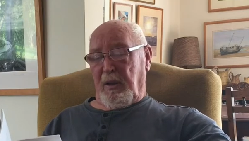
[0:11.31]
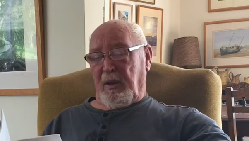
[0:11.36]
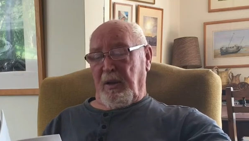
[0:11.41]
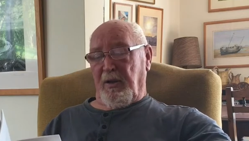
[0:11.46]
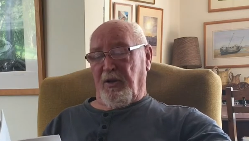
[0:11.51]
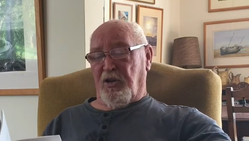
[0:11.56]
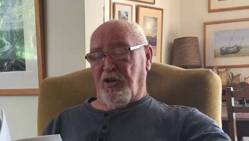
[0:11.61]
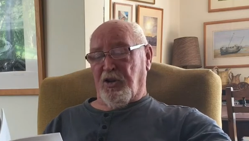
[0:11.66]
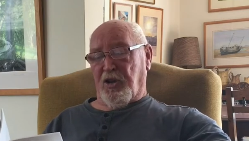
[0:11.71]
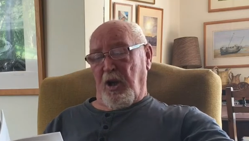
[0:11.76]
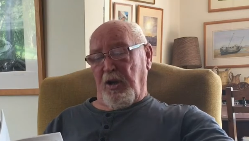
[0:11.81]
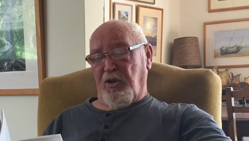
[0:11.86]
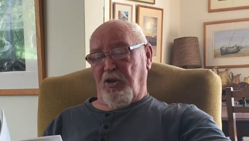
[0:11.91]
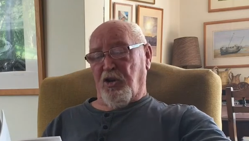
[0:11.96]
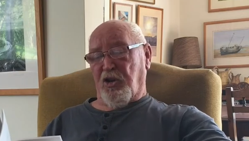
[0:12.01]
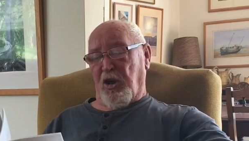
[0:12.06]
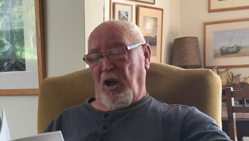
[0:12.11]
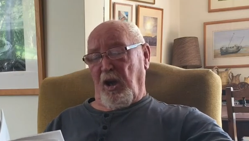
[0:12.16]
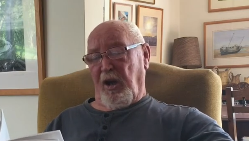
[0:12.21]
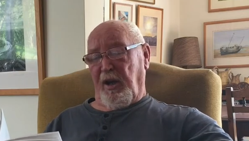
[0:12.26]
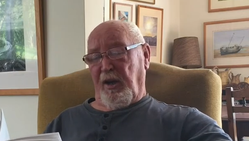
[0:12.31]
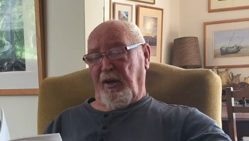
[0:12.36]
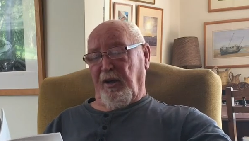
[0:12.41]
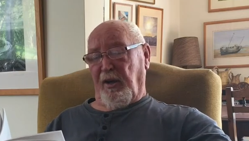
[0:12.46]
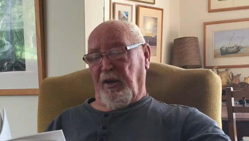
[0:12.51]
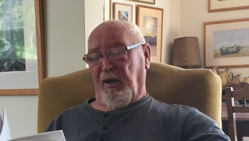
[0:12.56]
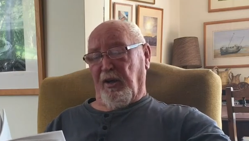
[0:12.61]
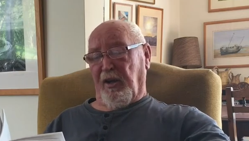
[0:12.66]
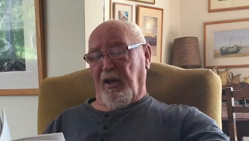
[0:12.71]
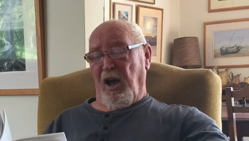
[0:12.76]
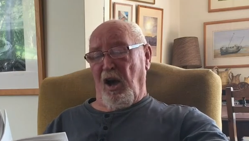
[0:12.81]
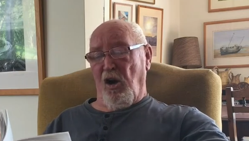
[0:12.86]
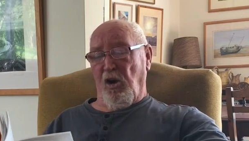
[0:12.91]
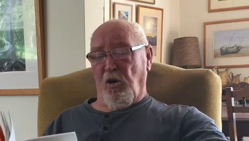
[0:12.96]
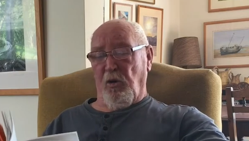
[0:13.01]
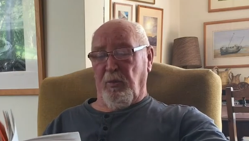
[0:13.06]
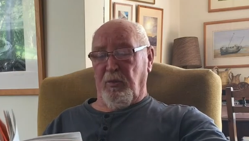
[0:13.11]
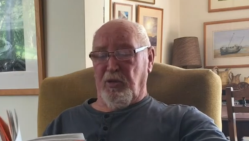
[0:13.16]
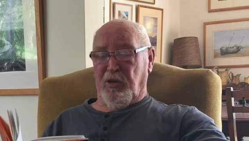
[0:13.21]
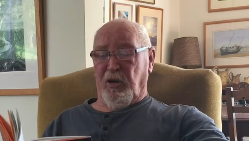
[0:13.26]
In sunshine and
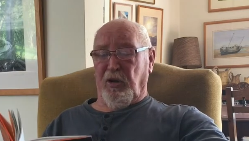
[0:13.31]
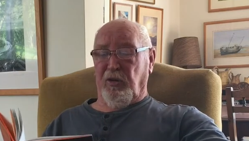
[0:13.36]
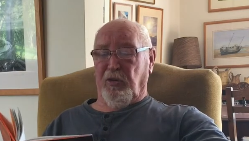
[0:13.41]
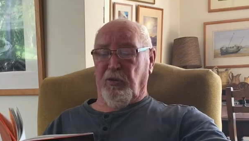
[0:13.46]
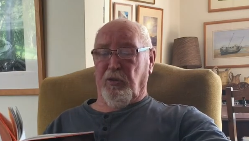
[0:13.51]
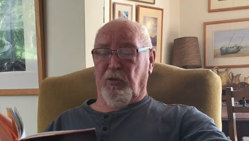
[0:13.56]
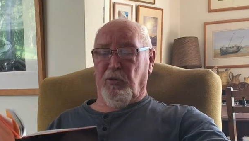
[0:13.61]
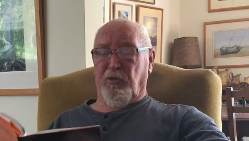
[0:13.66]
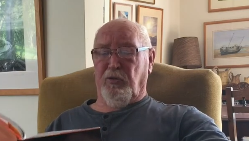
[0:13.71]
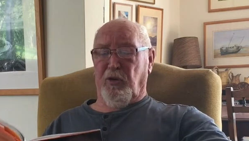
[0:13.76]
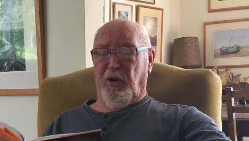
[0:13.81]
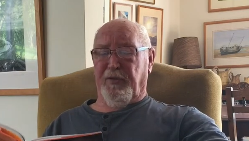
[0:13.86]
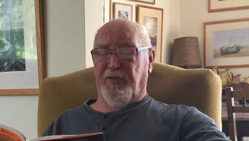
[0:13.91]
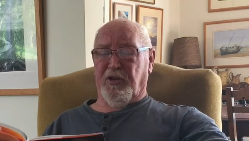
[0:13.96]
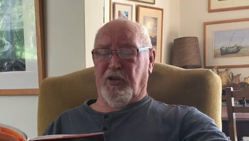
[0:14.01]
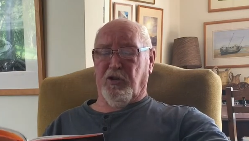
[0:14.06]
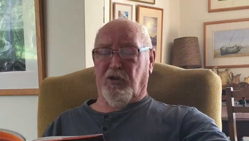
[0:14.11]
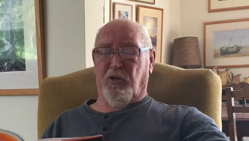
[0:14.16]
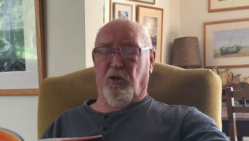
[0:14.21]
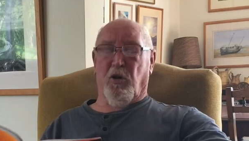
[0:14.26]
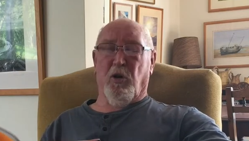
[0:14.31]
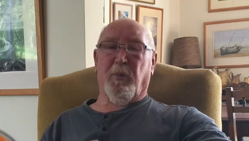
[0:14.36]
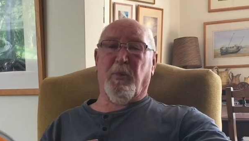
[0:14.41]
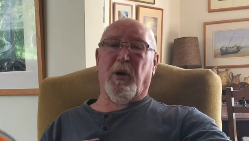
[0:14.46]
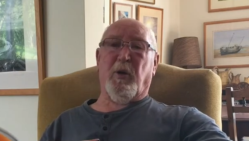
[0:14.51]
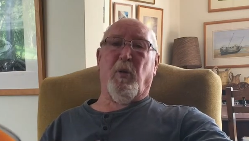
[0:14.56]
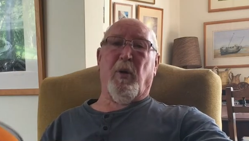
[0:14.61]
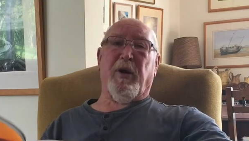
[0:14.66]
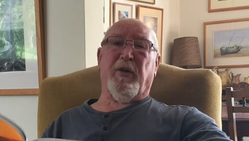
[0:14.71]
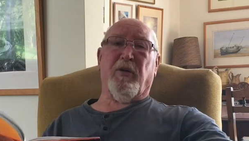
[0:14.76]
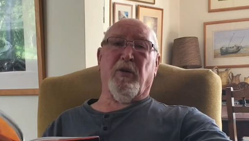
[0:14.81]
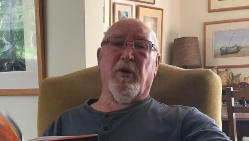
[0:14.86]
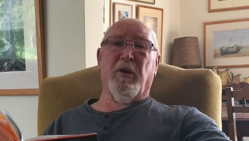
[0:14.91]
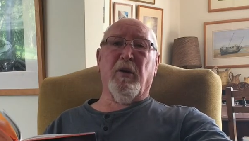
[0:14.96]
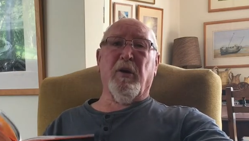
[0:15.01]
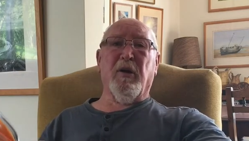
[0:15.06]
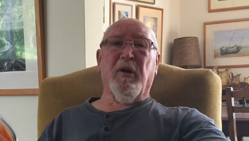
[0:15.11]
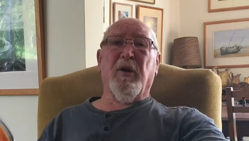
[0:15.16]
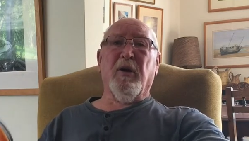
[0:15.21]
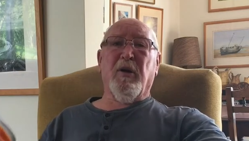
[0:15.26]
calms and through rough stormy
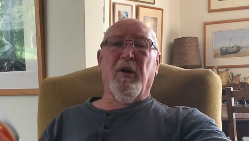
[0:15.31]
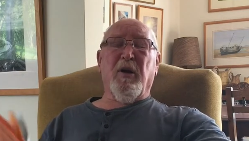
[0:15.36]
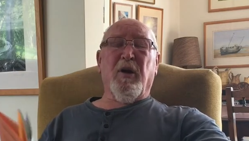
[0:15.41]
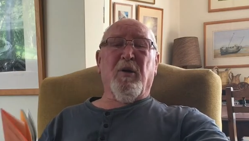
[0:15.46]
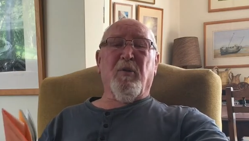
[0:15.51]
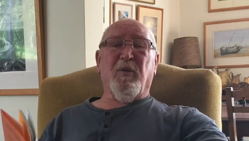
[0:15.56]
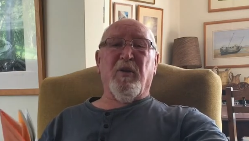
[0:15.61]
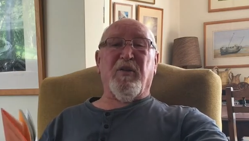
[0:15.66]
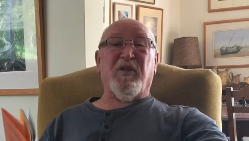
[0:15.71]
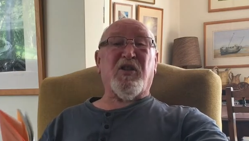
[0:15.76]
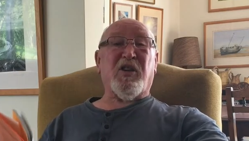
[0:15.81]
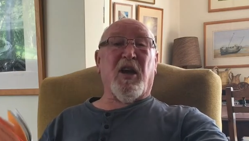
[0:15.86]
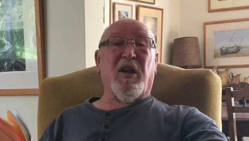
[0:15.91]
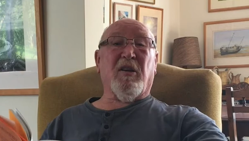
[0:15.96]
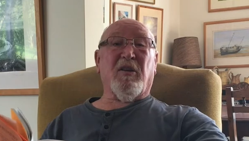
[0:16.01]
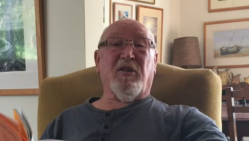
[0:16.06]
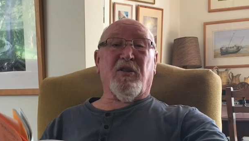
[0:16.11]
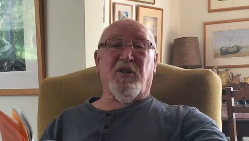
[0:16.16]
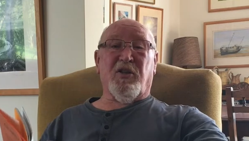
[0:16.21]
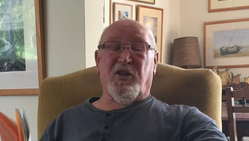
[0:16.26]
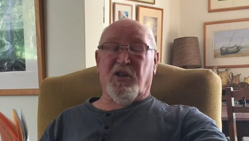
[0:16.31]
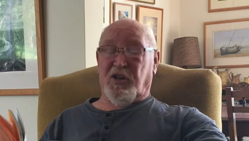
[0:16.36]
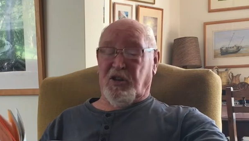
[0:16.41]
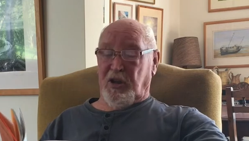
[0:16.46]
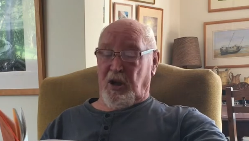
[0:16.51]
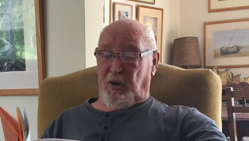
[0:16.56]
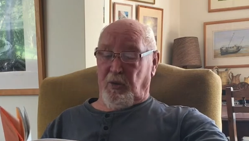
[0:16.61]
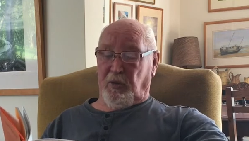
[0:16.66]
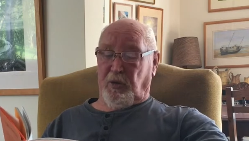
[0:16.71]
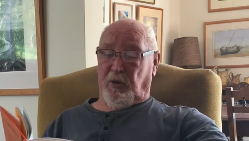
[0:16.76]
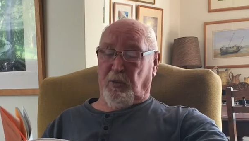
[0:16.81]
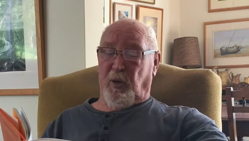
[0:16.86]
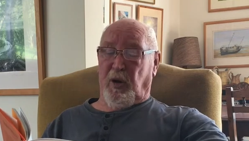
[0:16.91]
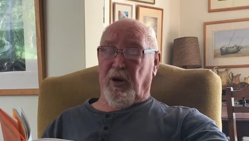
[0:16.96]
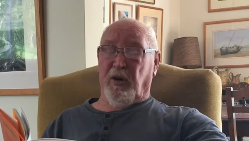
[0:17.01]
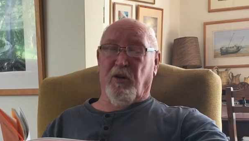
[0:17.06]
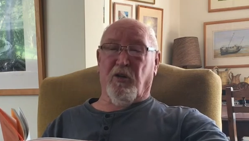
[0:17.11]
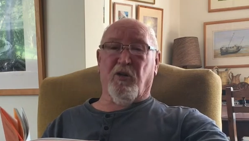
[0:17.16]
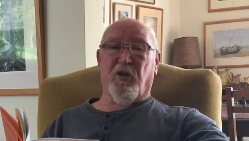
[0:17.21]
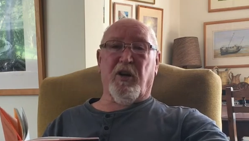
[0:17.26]
weather, we've sailed to the south
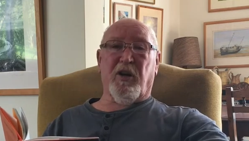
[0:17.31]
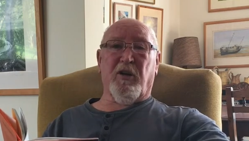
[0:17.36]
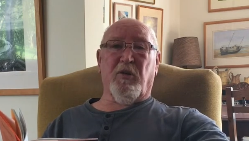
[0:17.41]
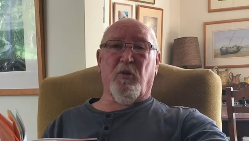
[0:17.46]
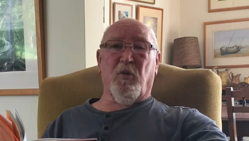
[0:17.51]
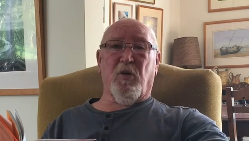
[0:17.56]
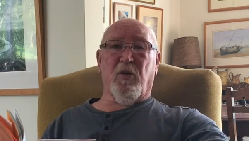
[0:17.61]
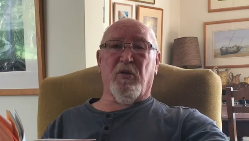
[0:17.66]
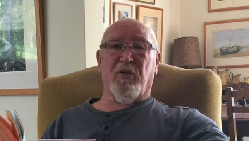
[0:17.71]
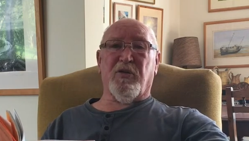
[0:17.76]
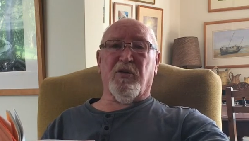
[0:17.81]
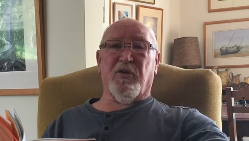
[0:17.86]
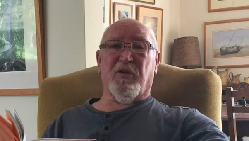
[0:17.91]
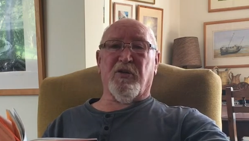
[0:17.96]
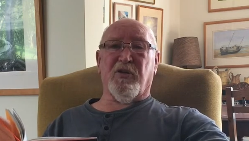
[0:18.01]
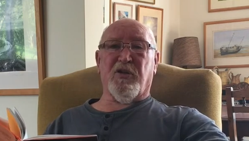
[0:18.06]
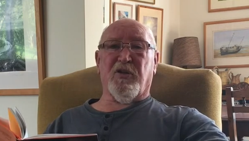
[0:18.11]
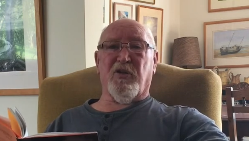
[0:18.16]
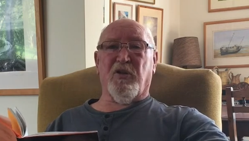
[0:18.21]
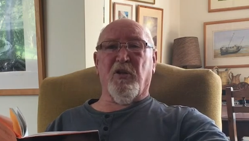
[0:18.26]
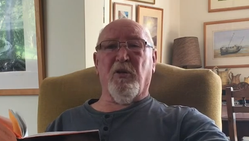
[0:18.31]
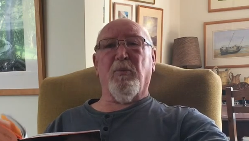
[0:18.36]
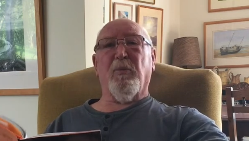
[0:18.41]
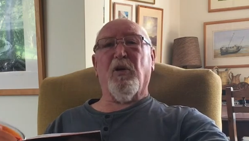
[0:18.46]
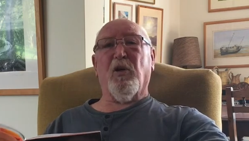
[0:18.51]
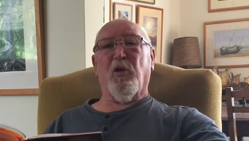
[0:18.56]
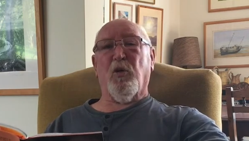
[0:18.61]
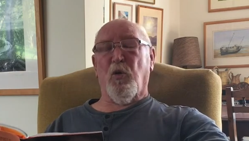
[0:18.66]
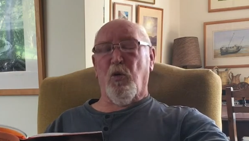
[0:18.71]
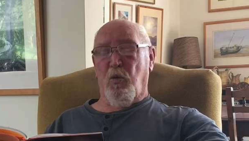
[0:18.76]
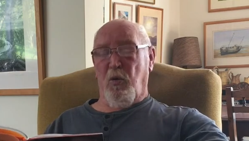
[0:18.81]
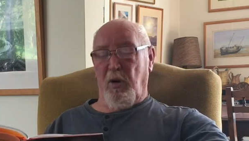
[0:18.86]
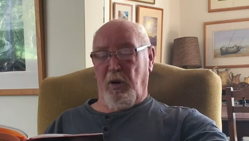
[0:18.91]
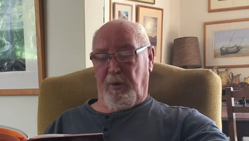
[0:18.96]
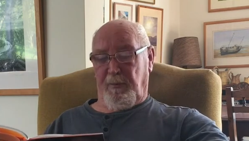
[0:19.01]
where green waters turn blue.